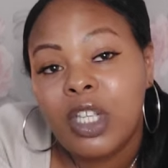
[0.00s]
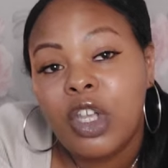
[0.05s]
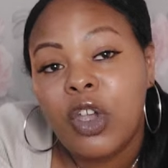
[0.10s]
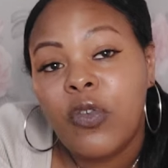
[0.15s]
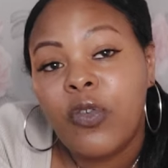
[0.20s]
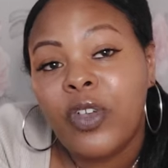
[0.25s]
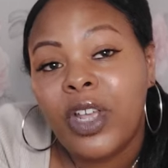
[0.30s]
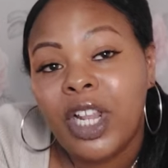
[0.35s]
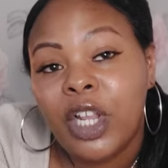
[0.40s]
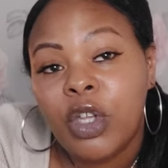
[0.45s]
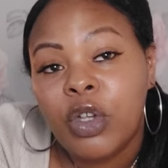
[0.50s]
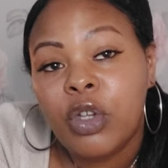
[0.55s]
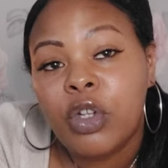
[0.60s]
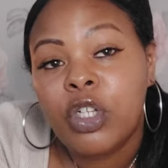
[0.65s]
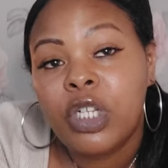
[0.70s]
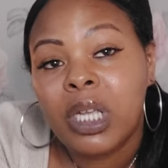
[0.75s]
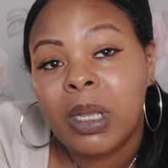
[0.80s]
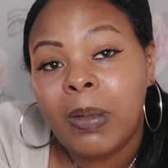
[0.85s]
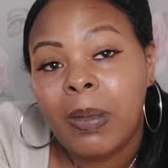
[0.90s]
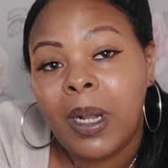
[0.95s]
you're feeling good,
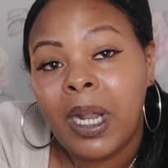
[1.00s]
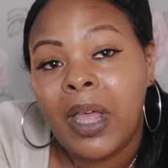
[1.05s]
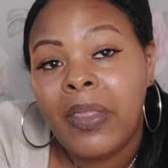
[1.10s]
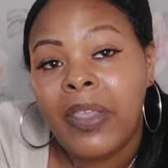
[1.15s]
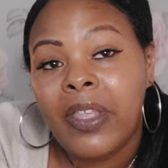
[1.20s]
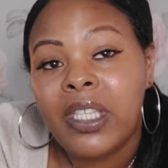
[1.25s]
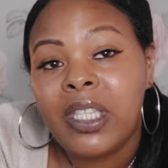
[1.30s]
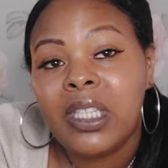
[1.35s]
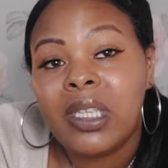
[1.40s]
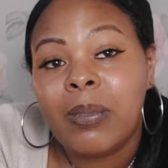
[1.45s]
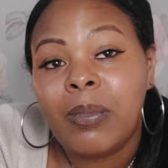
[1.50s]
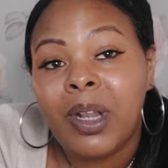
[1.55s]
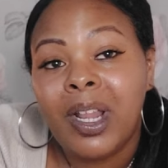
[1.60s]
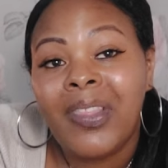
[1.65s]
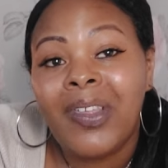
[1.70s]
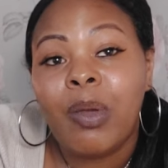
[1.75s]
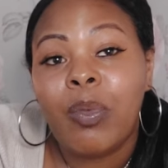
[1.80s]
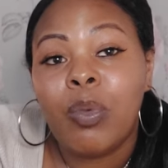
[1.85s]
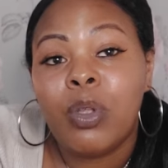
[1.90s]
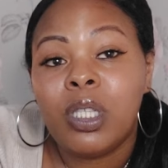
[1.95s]
Gemini. This is somebody
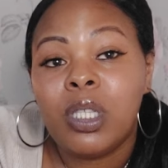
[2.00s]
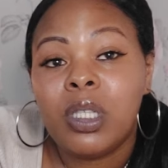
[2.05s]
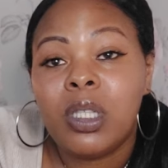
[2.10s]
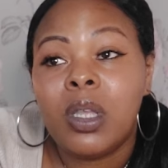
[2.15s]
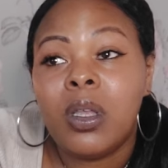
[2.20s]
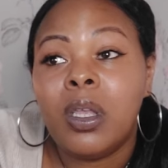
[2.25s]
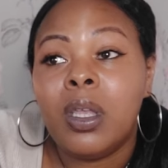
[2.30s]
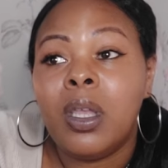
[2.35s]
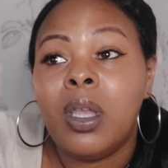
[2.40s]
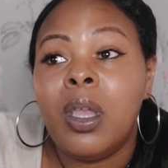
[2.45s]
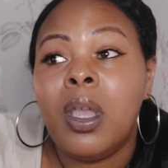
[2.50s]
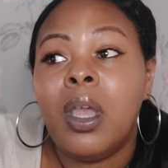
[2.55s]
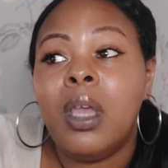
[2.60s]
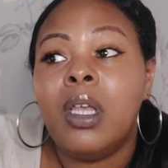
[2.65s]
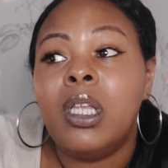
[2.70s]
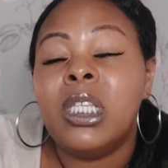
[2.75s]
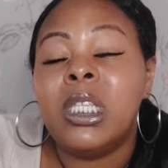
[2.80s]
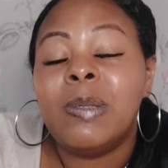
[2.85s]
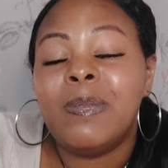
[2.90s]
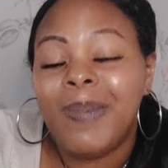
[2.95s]
that wants to
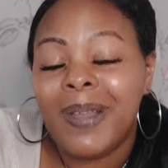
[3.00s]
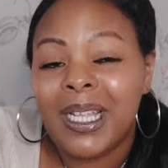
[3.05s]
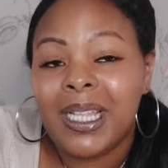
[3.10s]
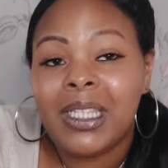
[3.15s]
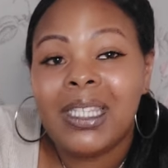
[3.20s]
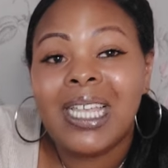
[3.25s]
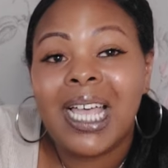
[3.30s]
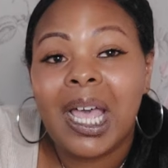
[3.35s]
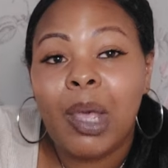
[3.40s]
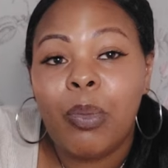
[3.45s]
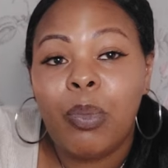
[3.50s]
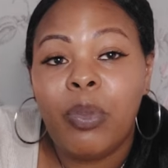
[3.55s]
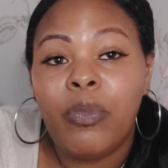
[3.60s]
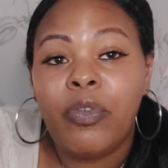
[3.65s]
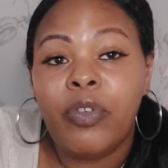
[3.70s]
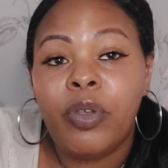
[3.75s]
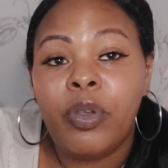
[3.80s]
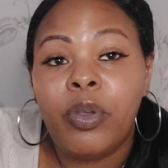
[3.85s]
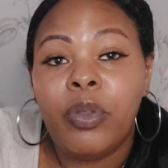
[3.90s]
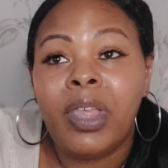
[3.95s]
spend time
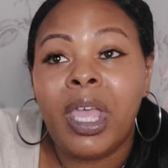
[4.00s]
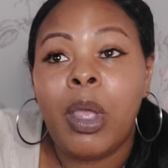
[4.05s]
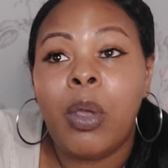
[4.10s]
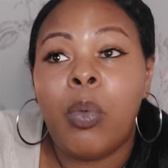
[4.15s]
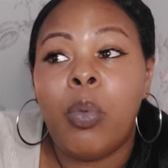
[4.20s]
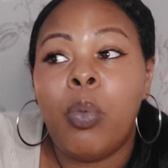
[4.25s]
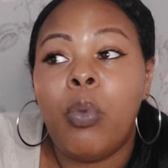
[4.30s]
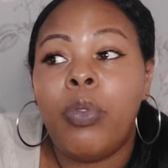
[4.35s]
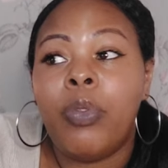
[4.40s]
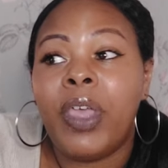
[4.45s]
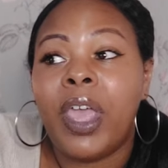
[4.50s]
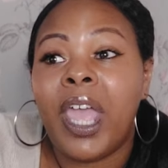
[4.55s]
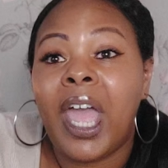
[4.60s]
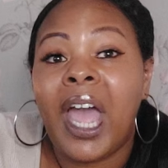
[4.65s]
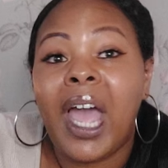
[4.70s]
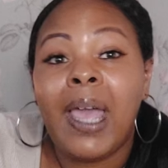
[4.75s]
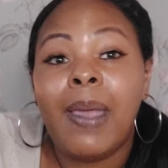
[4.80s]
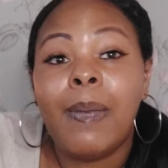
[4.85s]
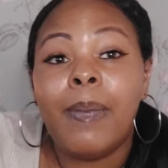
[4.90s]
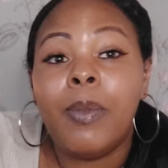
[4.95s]
with you. They
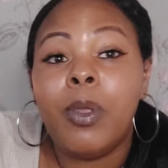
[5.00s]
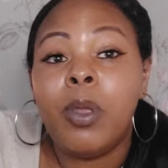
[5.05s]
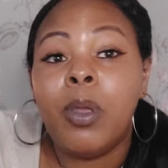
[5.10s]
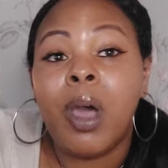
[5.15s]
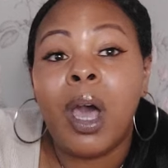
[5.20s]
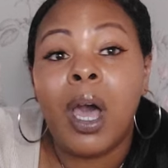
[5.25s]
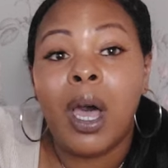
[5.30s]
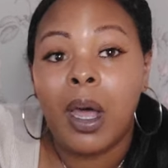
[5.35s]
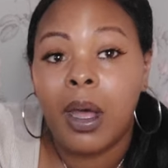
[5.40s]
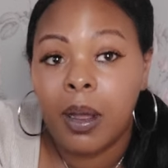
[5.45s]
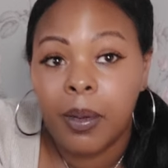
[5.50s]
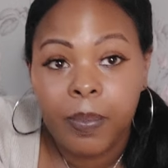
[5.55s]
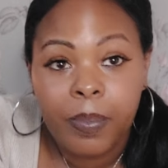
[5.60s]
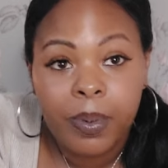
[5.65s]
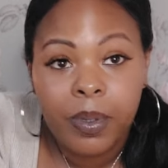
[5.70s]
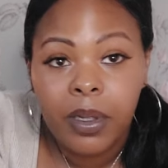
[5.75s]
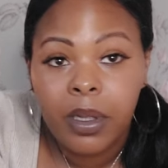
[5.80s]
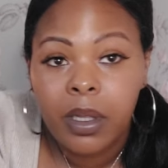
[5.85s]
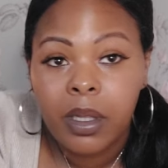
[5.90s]
hype you up.